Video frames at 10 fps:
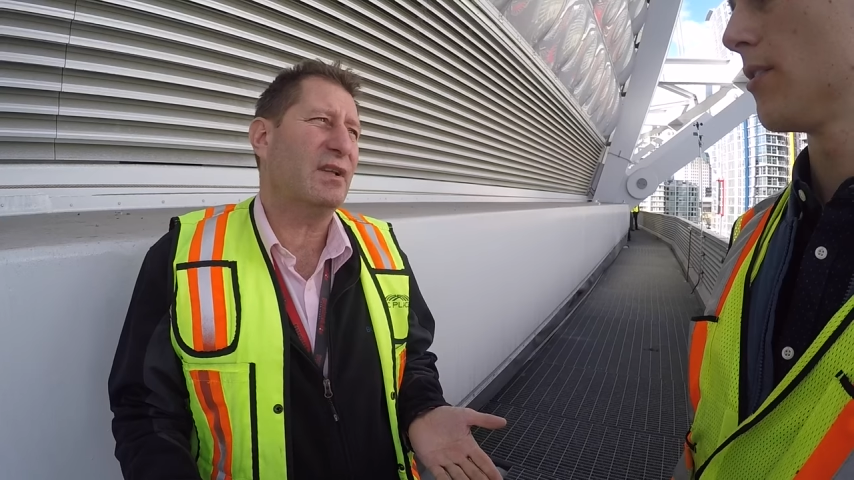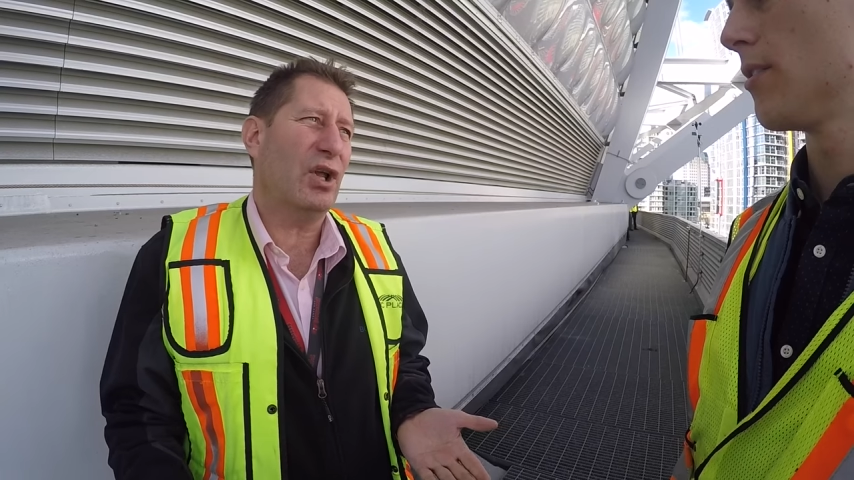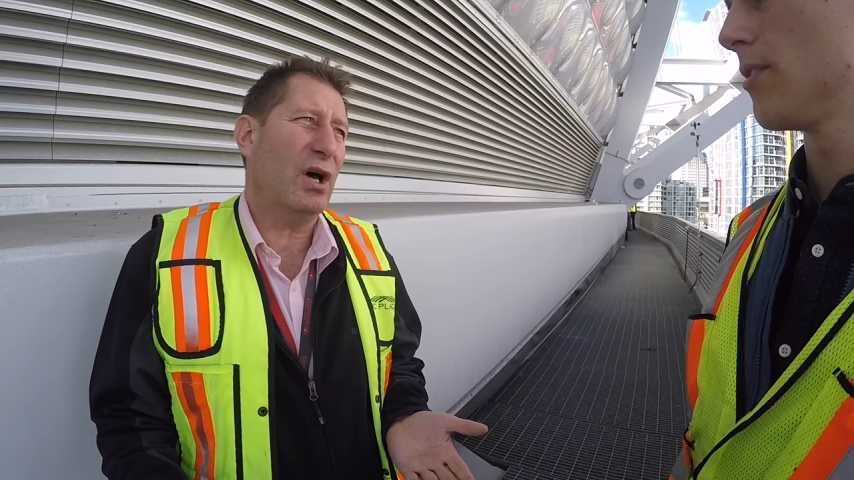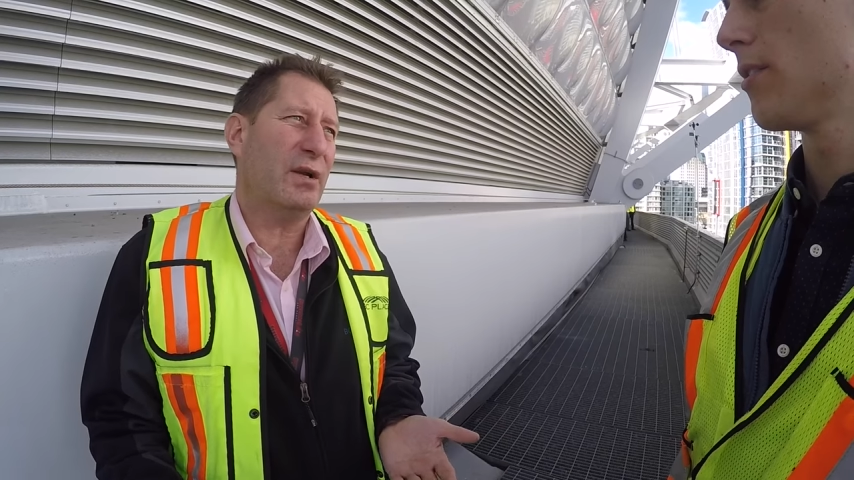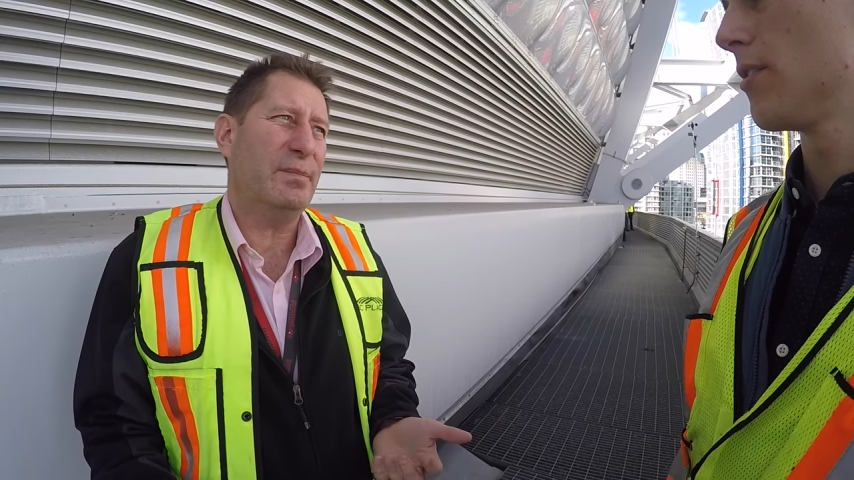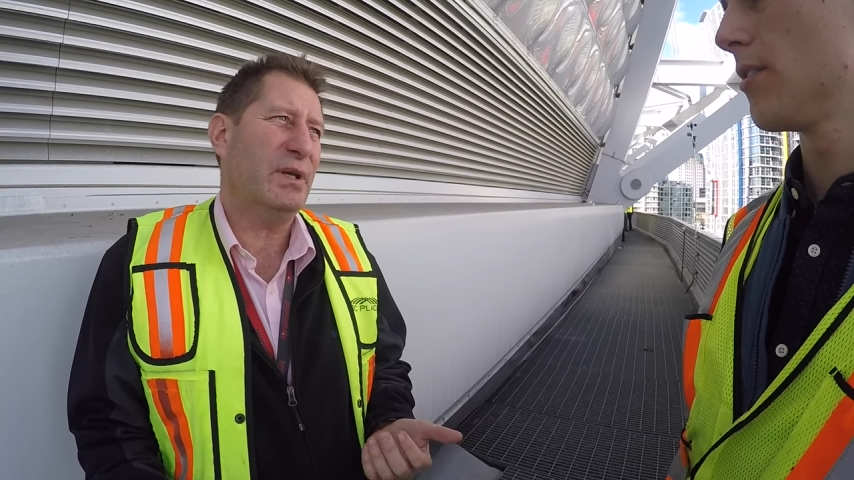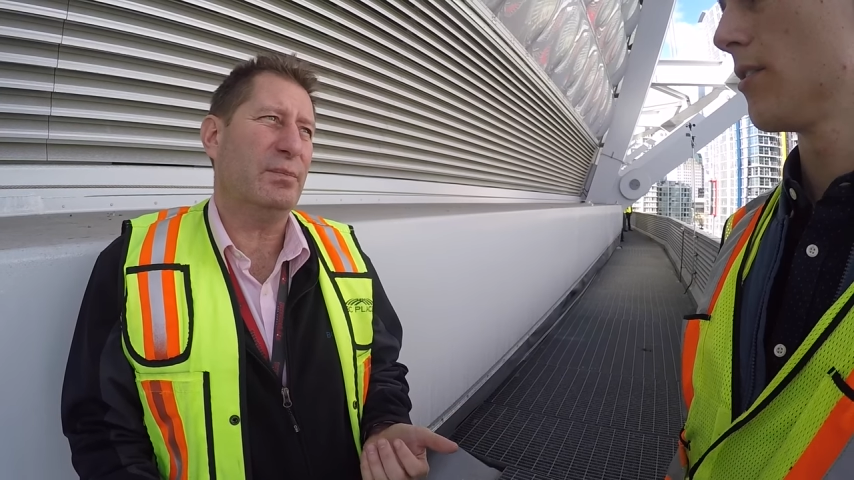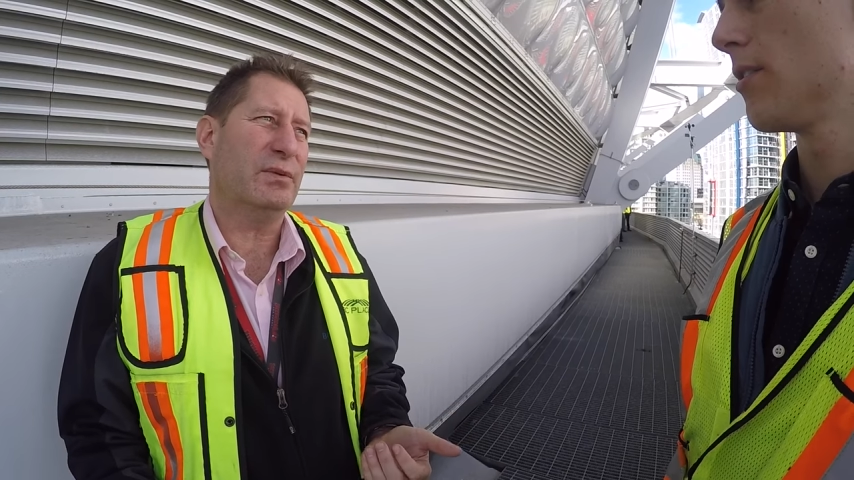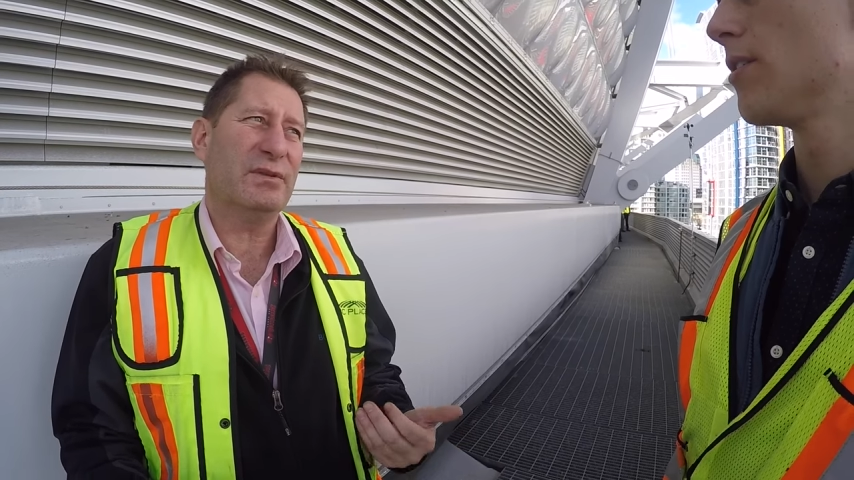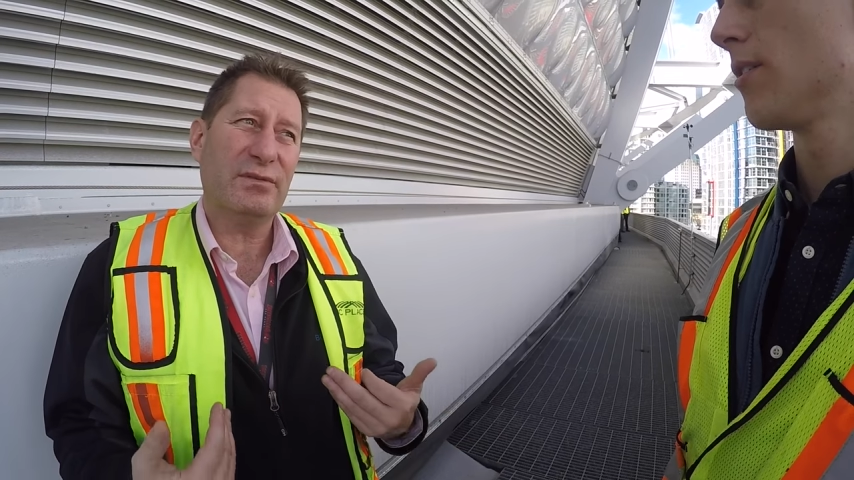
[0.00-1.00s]
a lot of
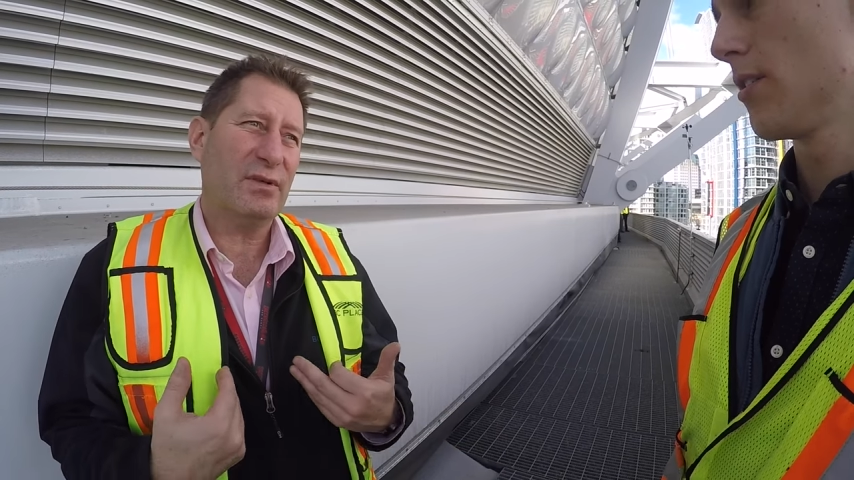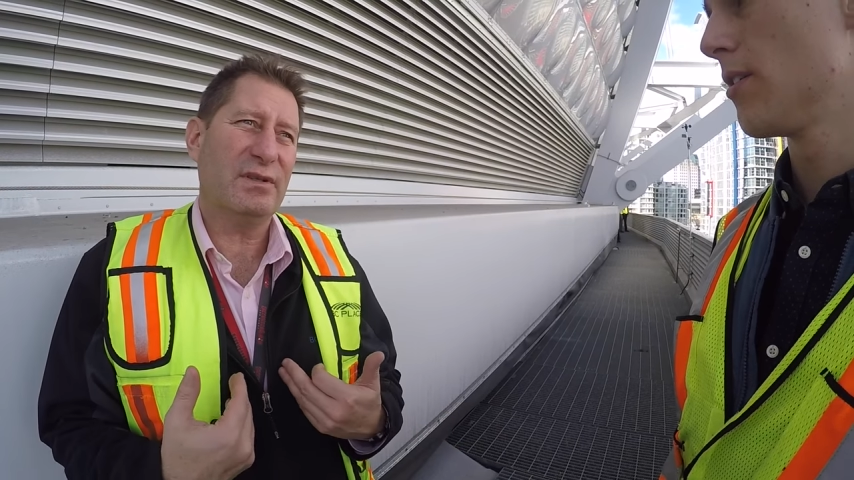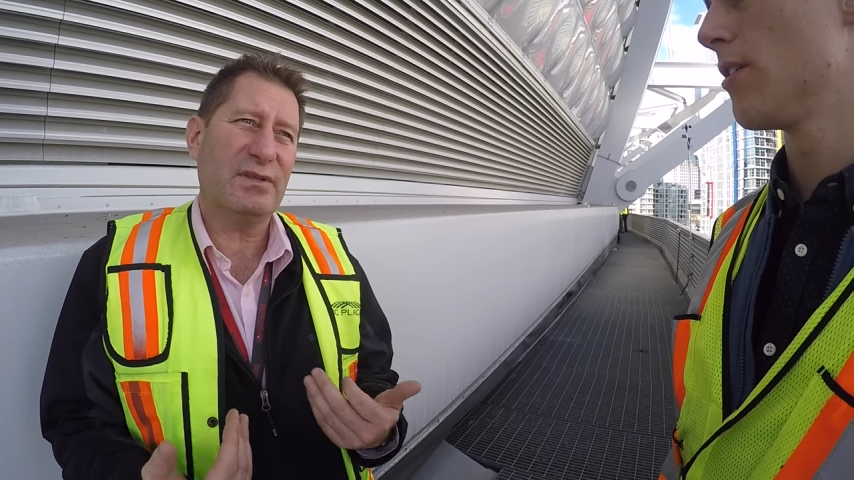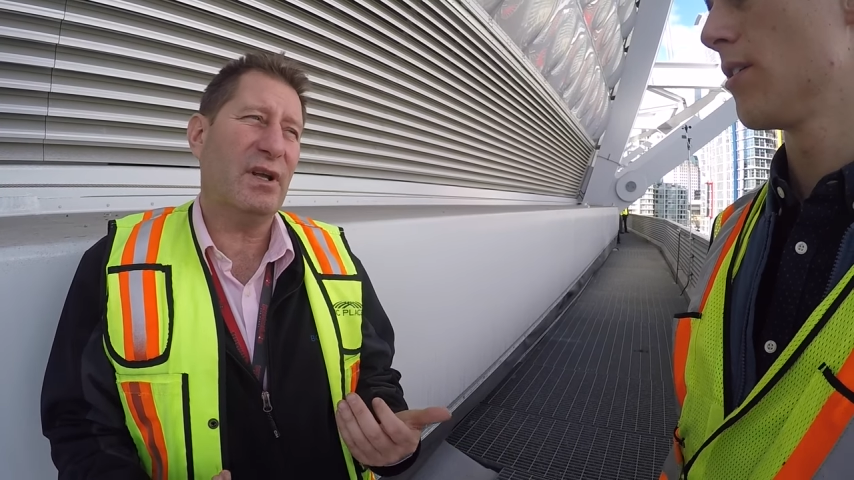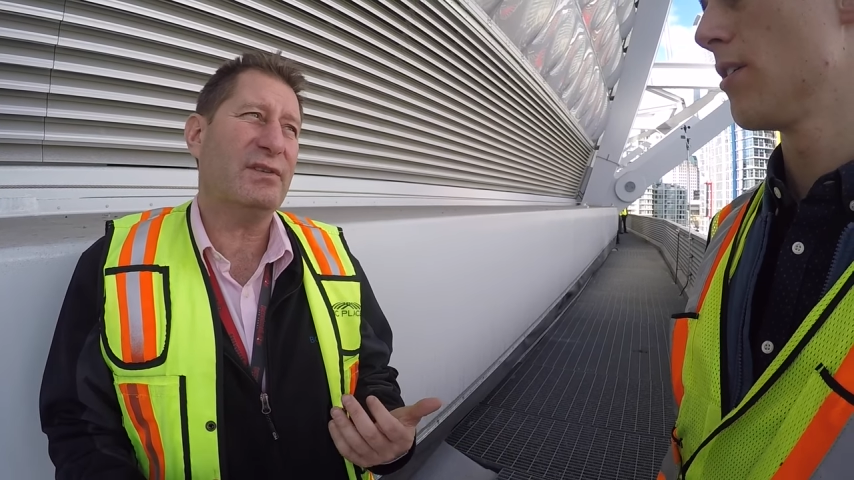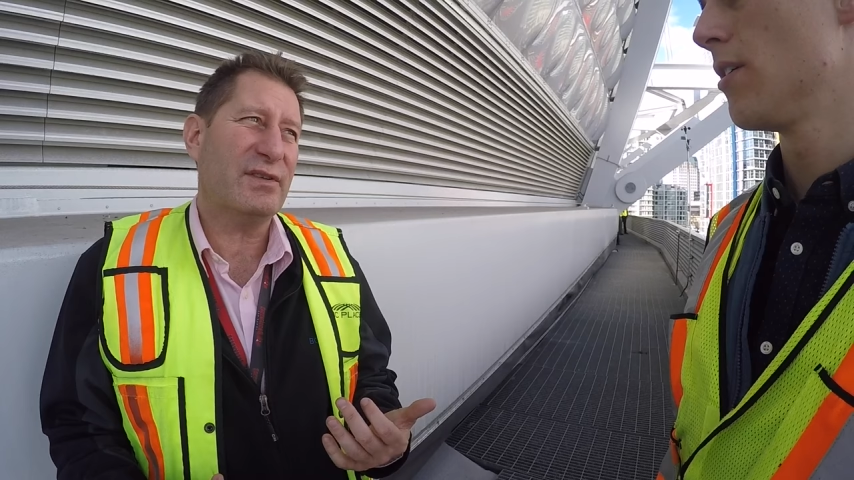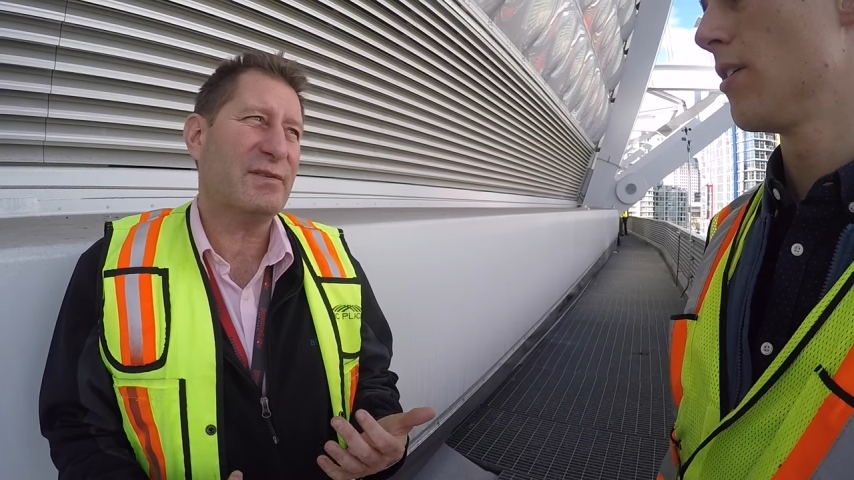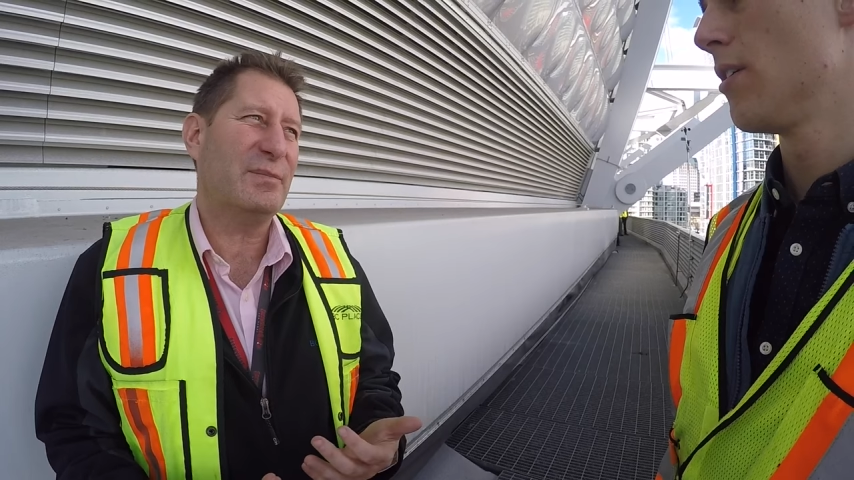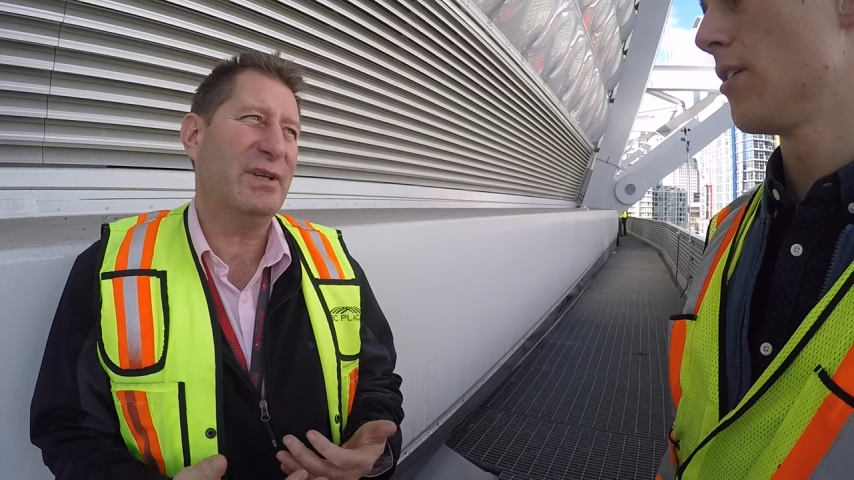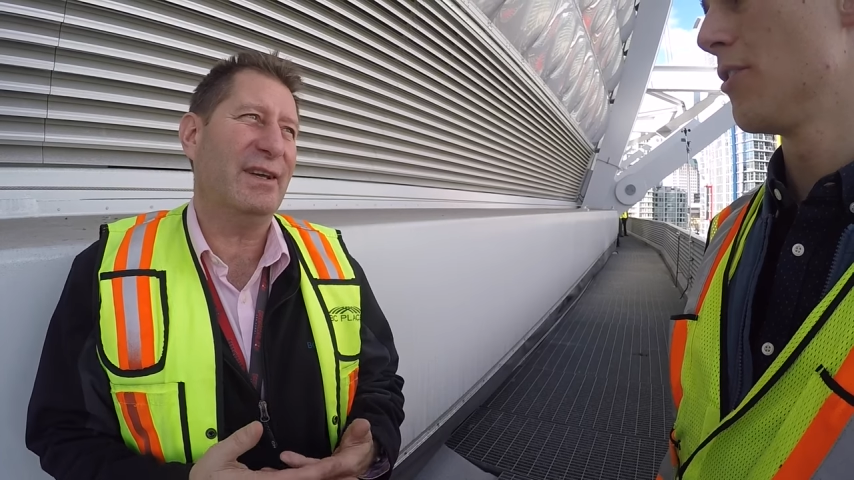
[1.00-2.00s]
people. It's not
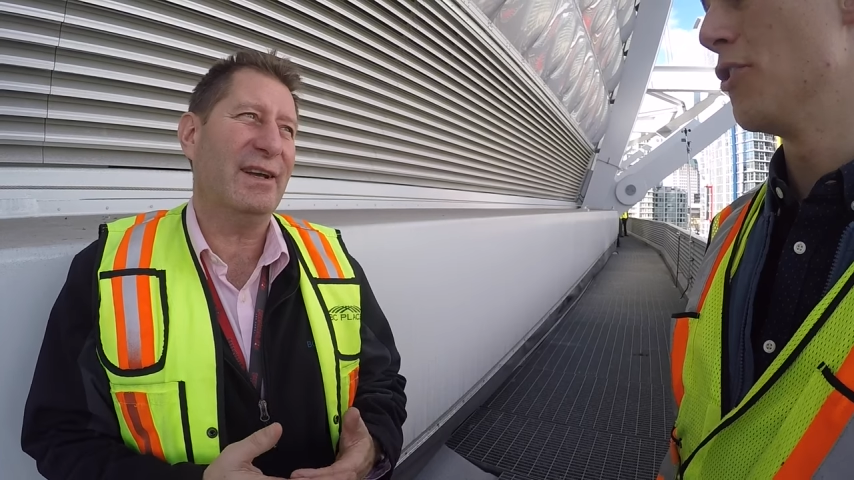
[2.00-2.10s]
just me.